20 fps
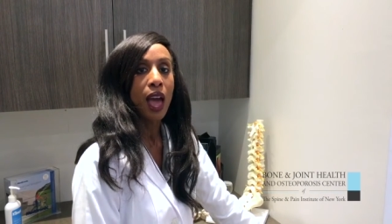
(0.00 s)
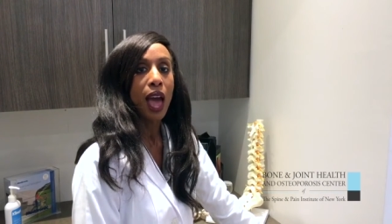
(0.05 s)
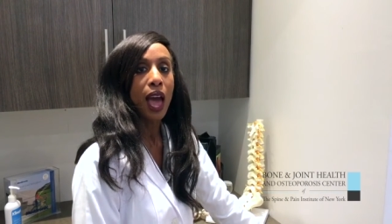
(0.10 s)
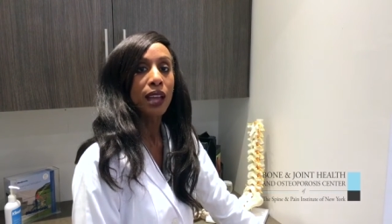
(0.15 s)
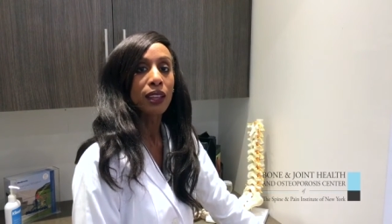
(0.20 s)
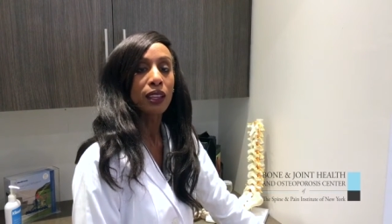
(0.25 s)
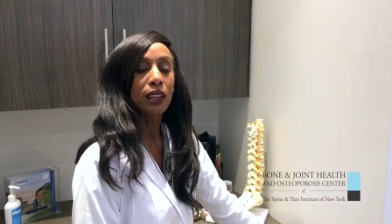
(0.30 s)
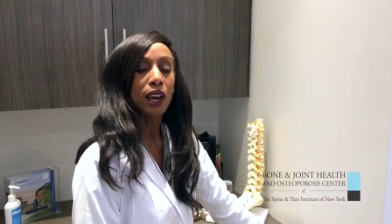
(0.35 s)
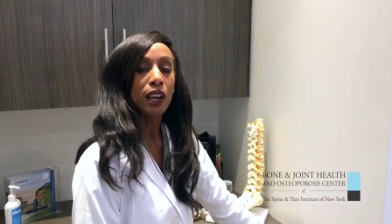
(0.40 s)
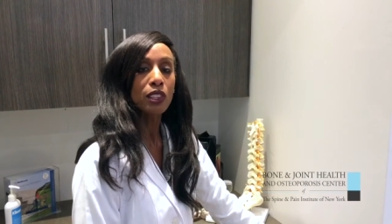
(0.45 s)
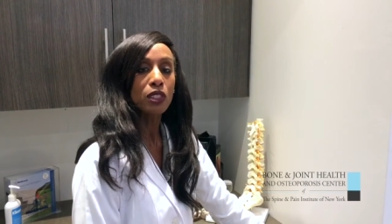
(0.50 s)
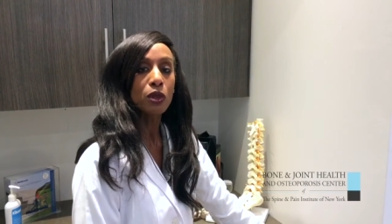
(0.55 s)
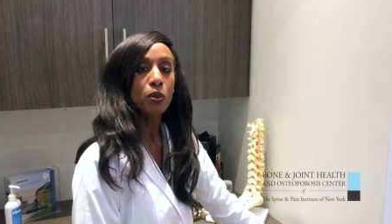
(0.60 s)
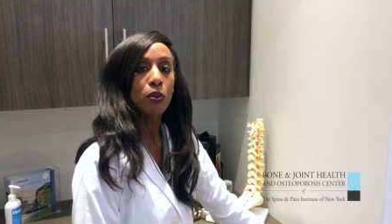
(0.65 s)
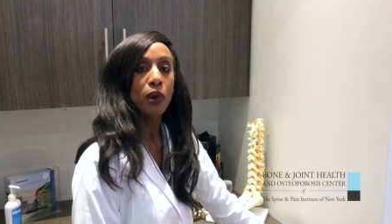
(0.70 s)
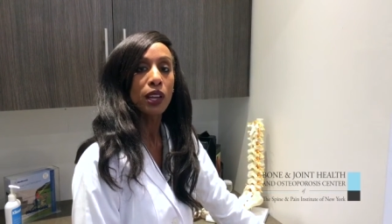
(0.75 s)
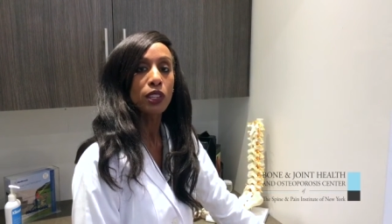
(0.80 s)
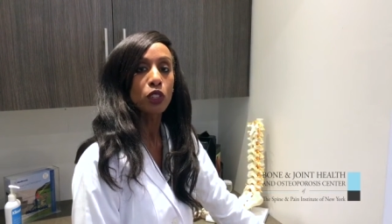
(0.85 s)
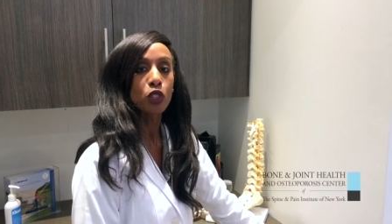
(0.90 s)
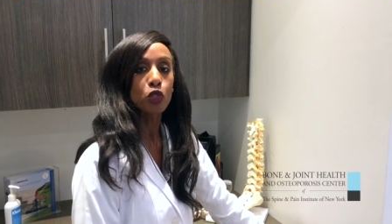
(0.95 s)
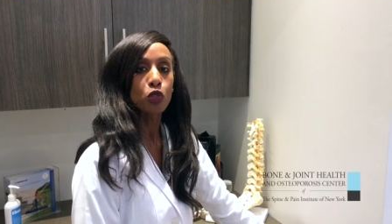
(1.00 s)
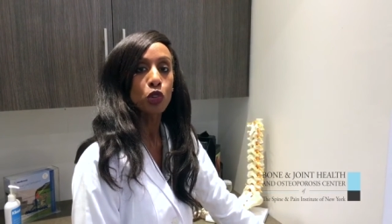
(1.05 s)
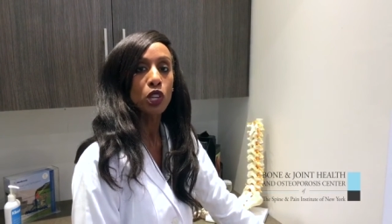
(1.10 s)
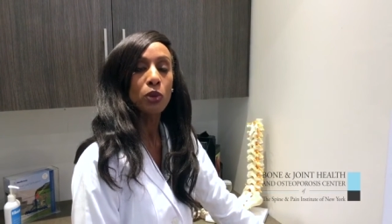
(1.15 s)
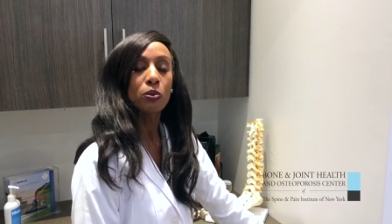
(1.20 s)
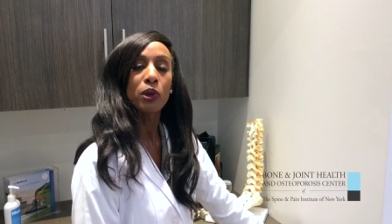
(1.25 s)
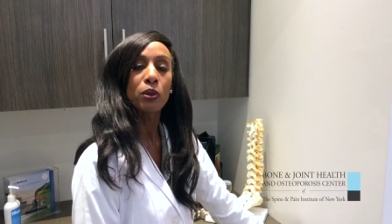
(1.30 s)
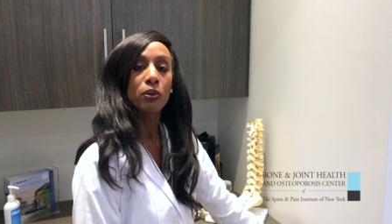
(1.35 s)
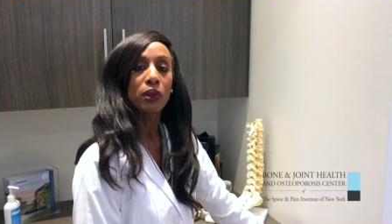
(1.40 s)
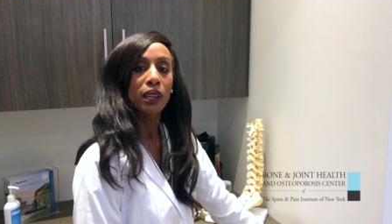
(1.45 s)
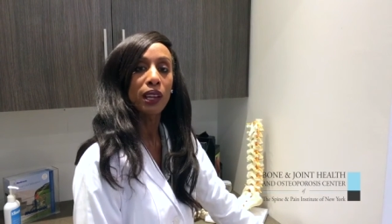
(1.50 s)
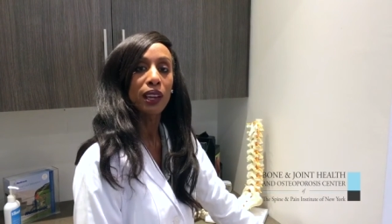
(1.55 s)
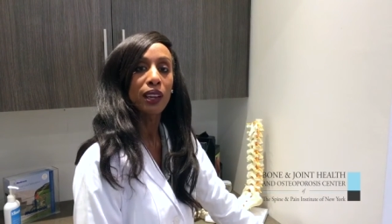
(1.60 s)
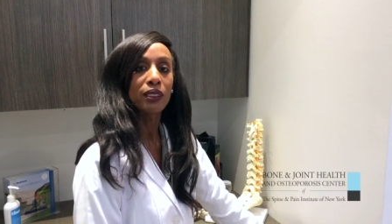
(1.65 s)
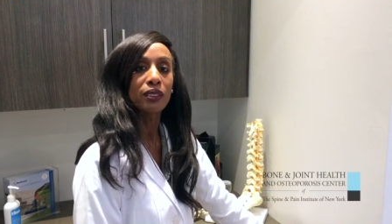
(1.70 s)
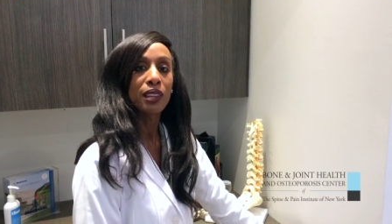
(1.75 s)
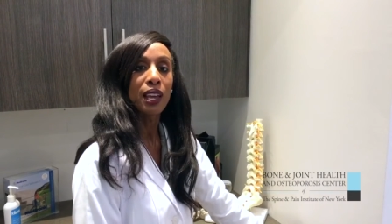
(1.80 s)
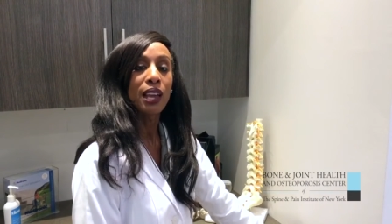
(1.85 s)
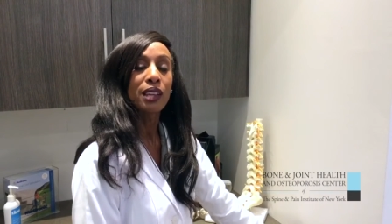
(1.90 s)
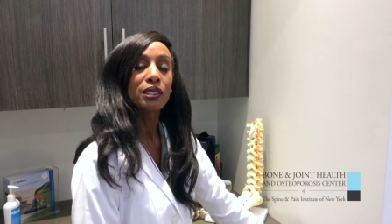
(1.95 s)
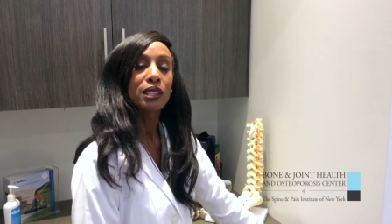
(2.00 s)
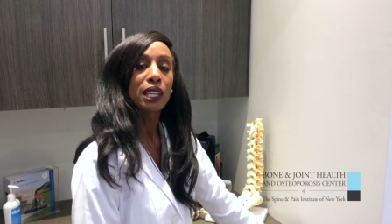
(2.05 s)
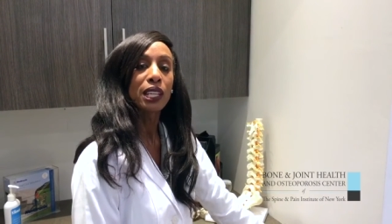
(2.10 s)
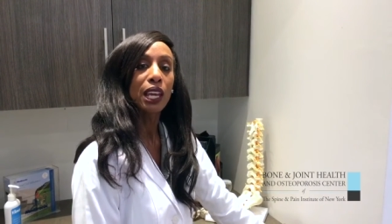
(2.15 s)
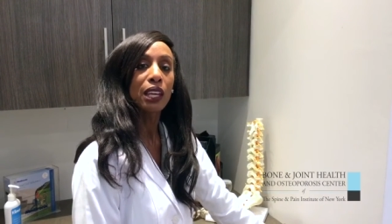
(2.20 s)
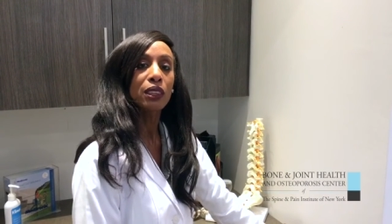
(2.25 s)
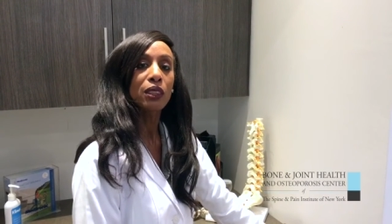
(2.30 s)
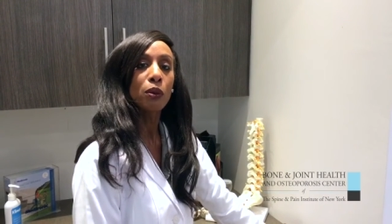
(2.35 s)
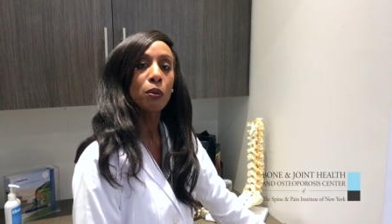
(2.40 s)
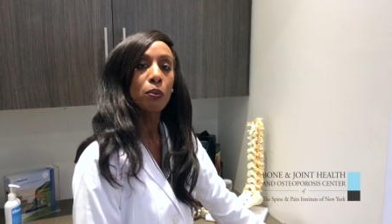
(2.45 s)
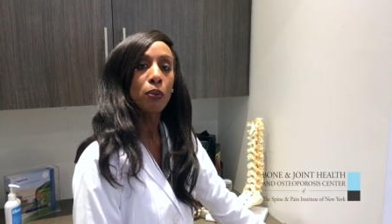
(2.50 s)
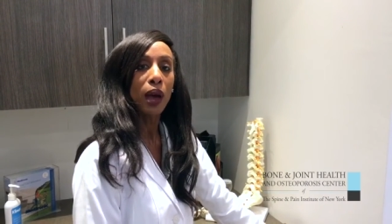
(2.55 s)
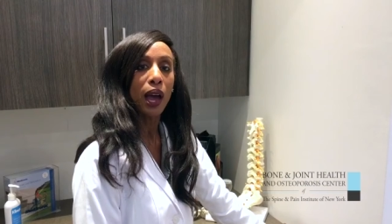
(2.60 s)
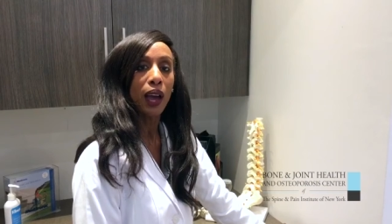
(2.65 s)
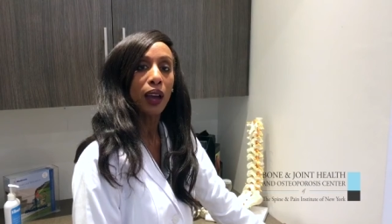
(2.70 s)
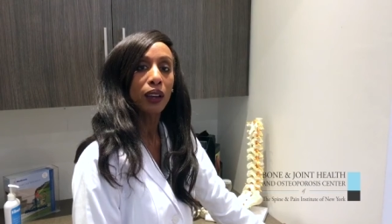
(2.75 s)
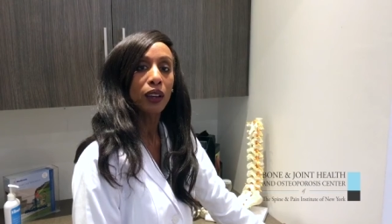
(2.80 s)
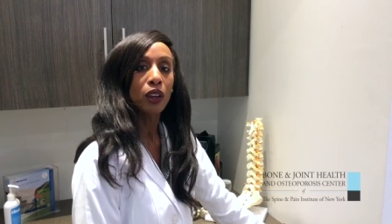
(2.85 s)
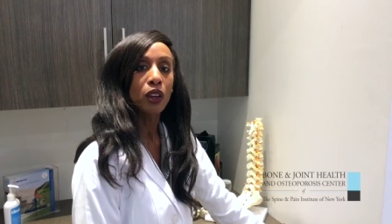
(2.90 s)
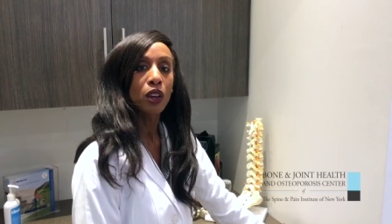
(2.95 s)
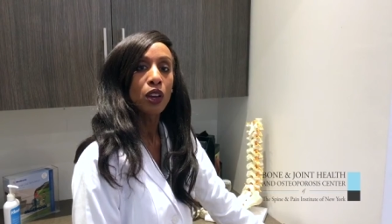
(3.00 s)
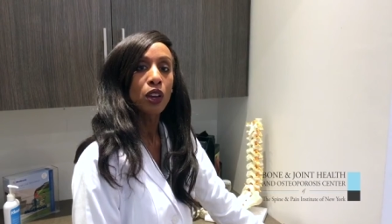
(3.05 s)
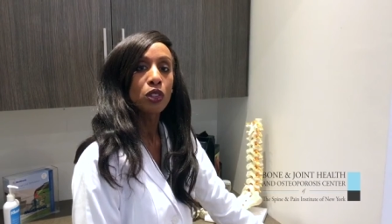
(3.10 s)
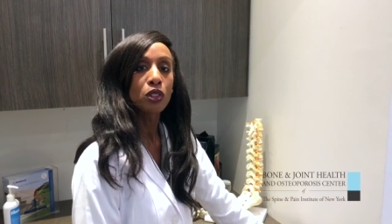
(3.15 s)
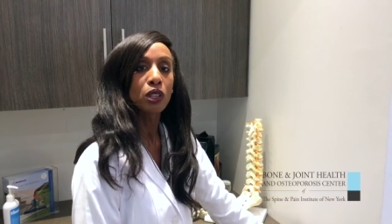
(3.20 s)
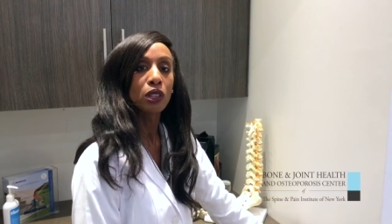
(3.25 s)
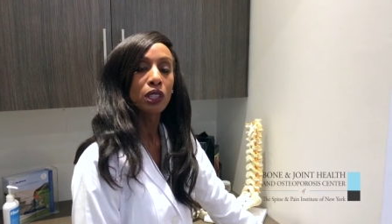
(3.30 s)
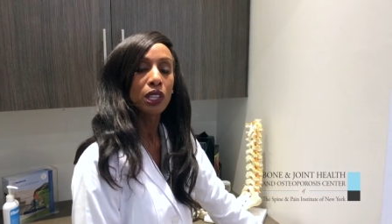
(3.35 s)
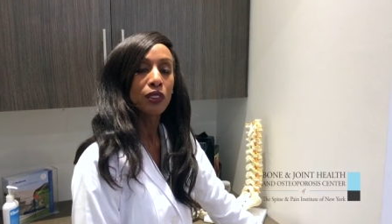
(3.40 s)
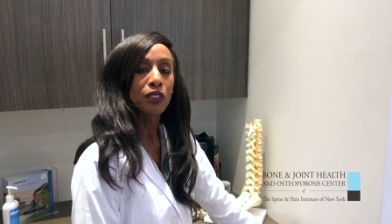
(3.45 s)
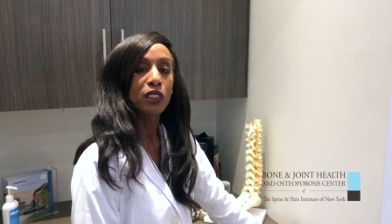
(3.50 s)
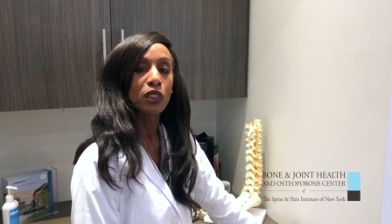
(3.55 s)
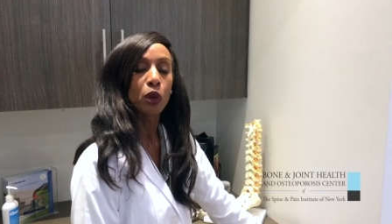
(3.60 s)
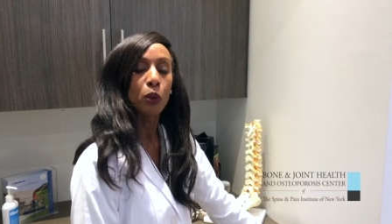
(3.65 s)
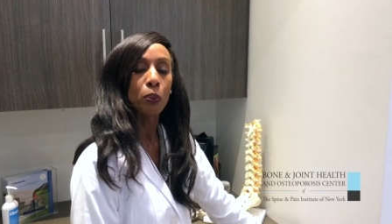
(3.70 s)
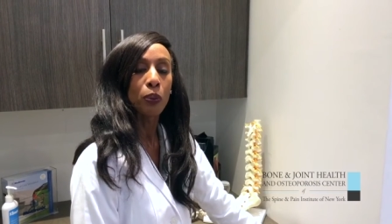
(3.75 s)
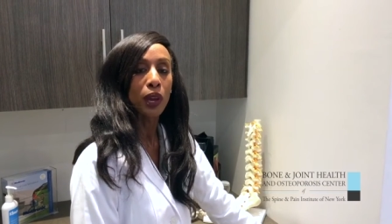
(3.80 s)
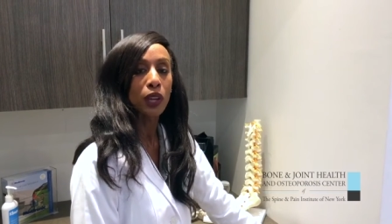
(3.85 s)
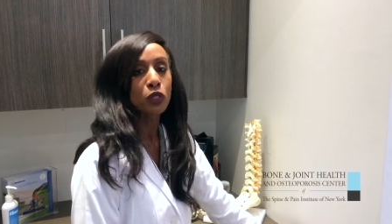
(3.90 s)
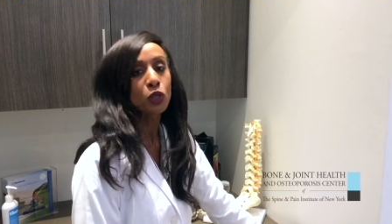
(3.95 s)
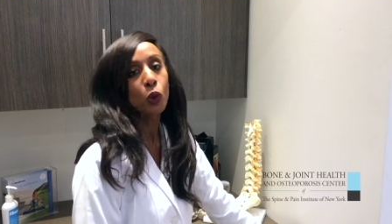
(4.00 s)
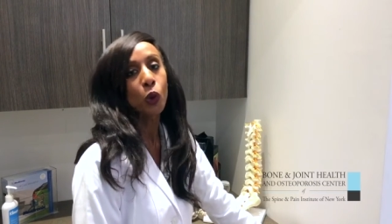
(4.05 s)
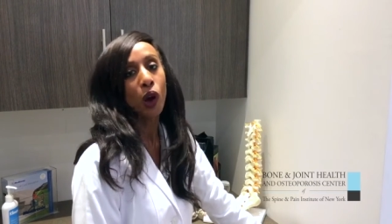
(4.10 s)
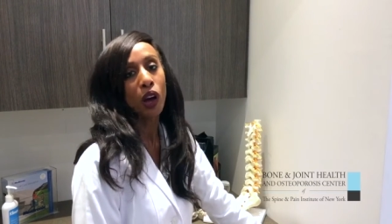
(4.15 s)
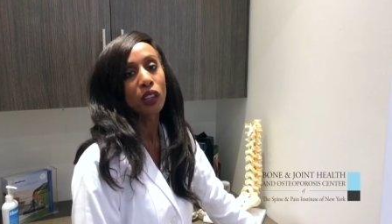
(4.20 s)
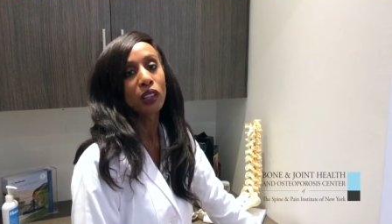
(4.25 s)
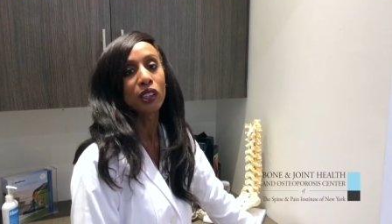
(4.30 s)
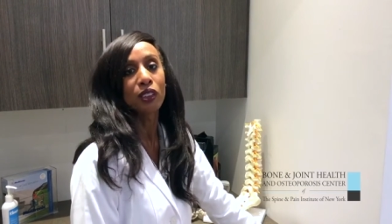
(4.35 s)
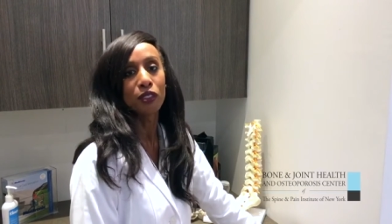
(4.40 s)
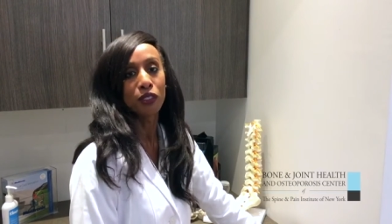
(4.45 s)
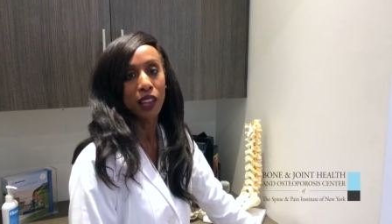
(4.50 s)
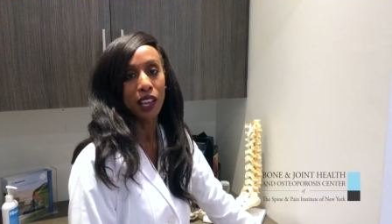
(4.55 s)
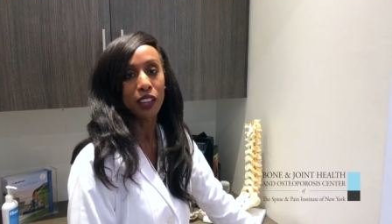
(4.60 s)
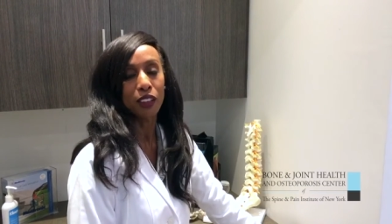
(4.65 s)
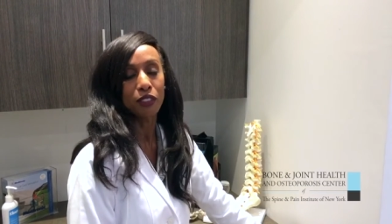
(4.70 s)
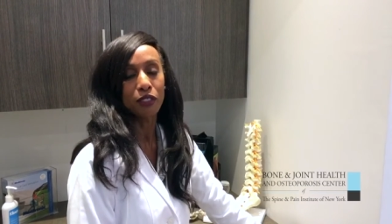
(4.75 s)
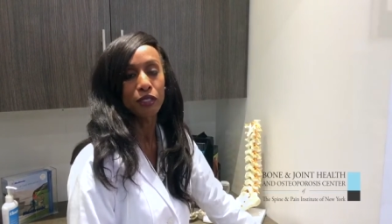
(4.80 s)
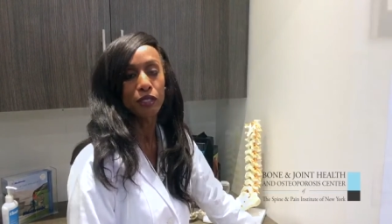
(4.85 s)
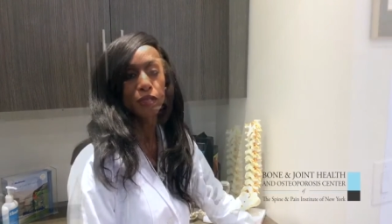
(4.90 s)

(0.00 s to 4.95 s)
and customize a treatment plan to get them back to living their best quality of life.